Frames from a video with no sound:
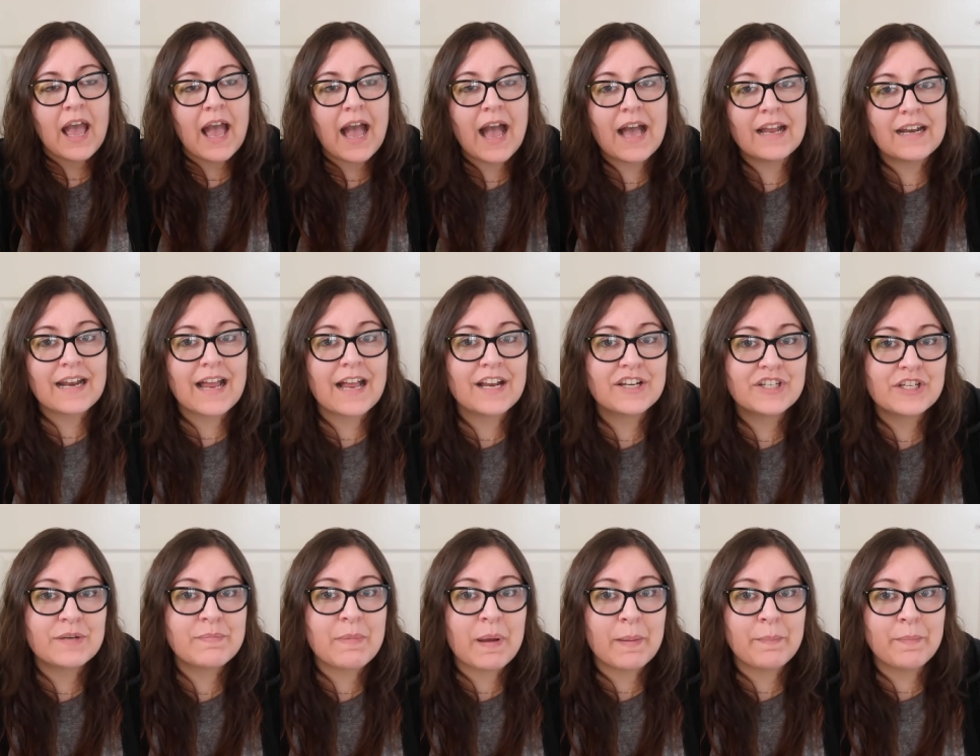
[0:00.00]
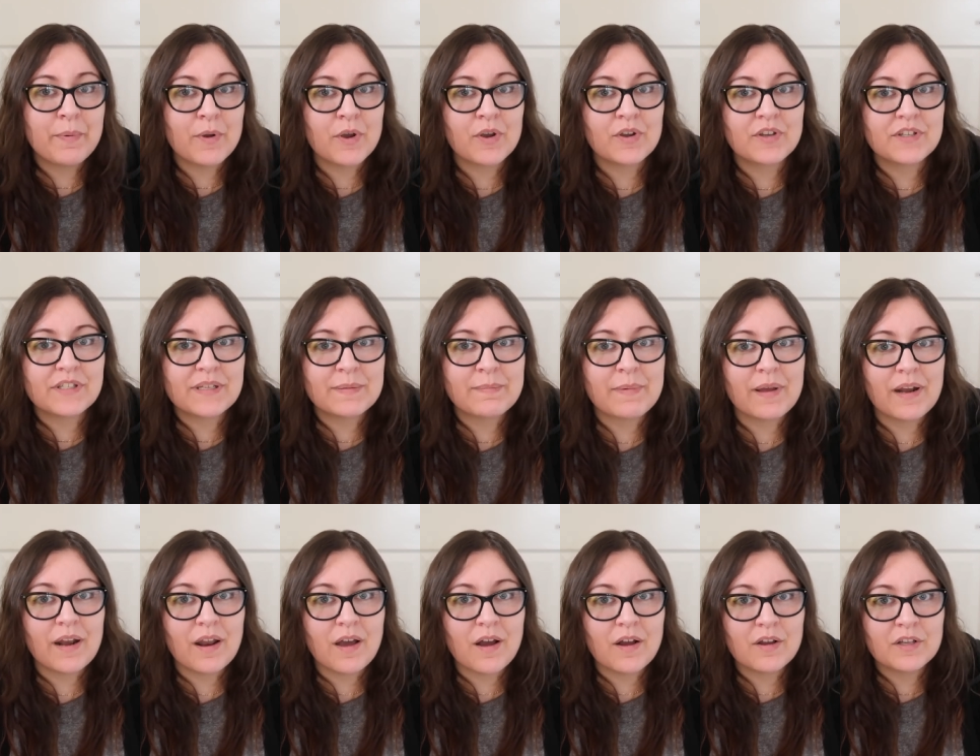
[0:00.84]
And actually my books in my
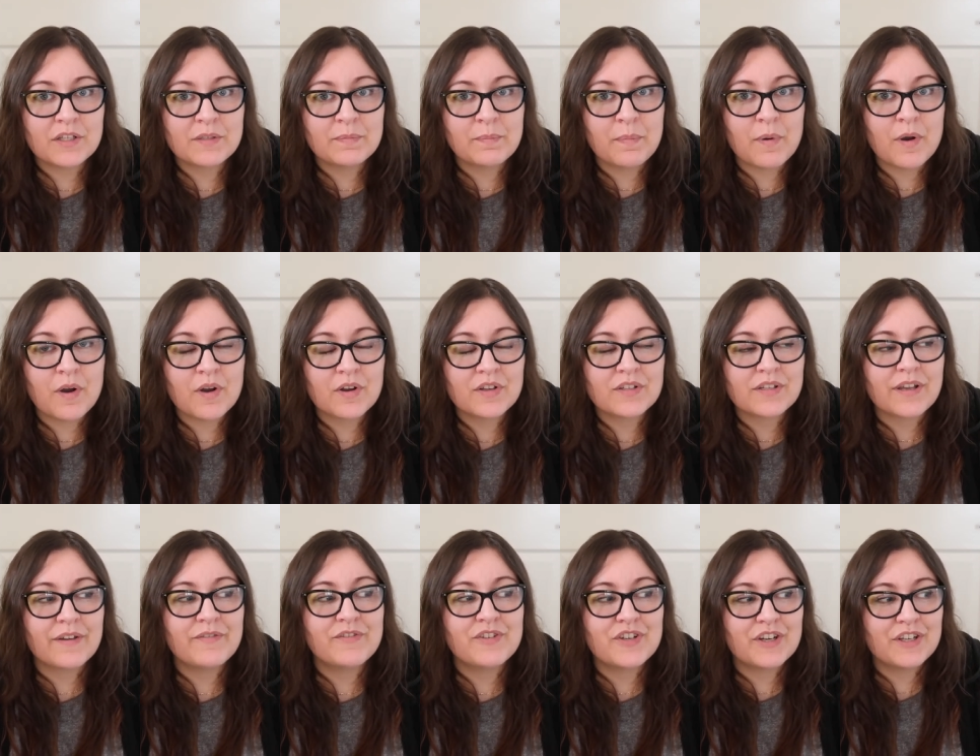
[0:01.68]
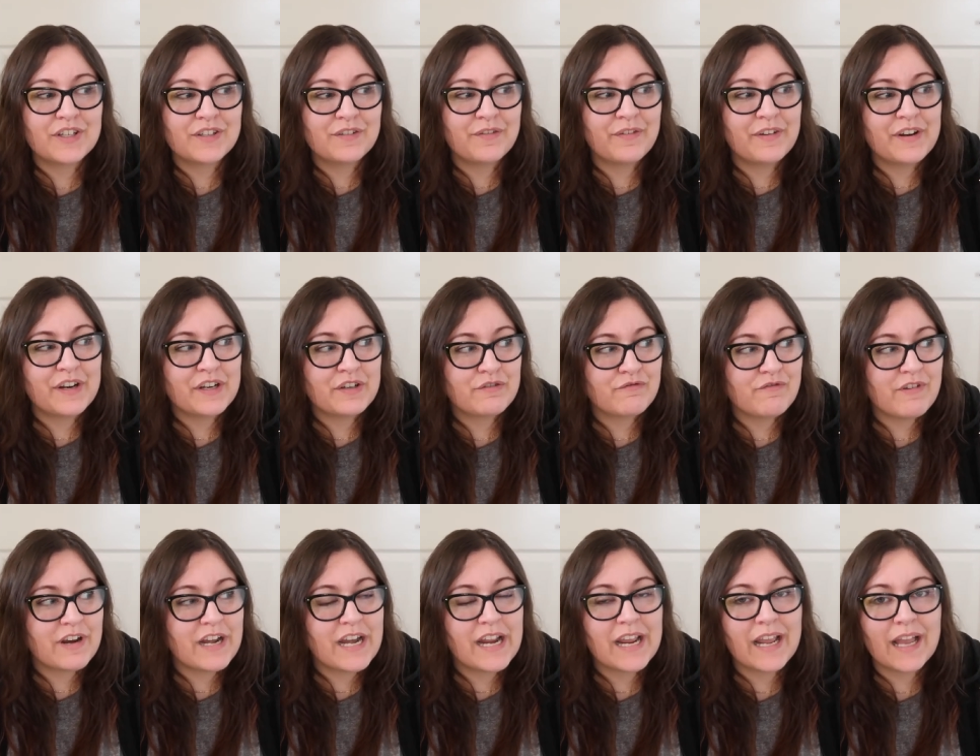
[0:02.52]
last box, I've just finished
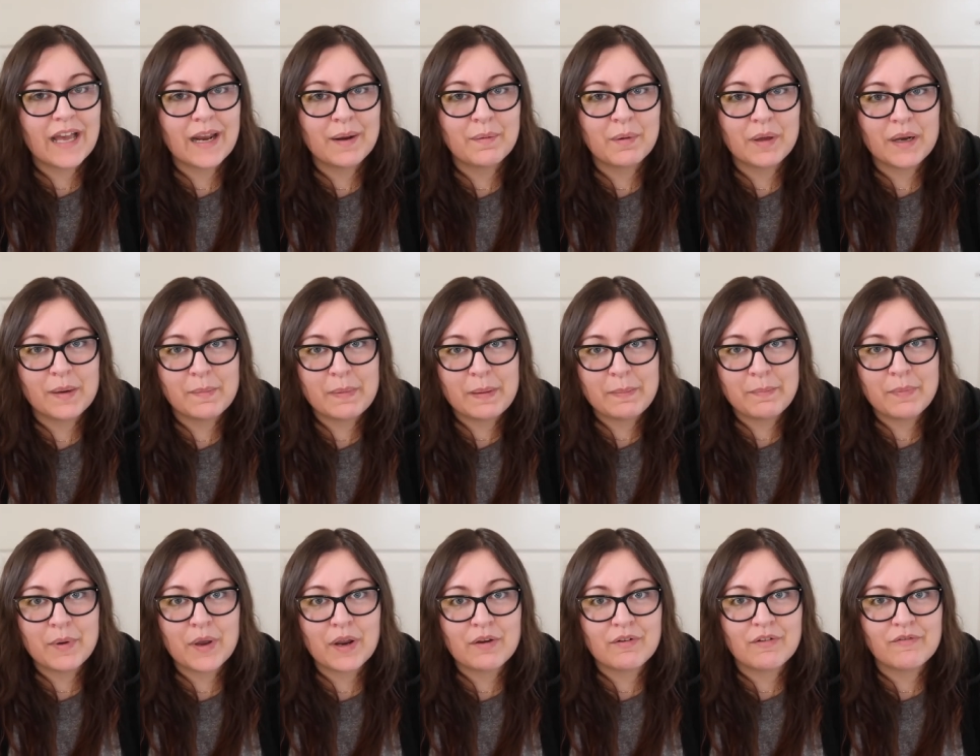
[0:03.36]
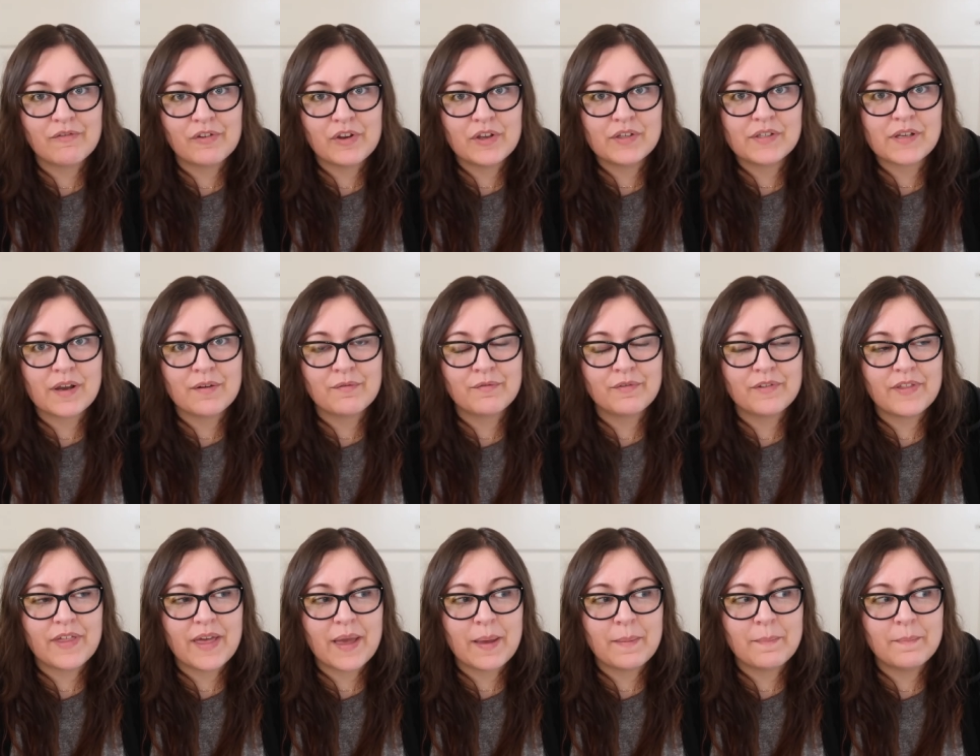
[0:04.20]
reading, and I'm going to be putting reviews up for
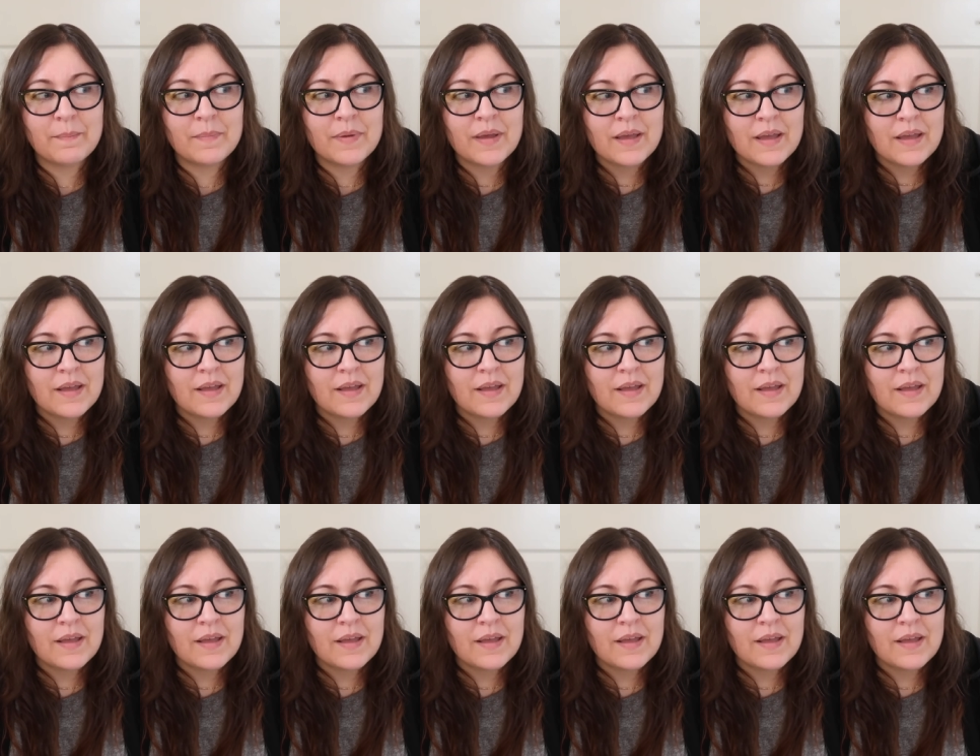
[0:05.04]
them.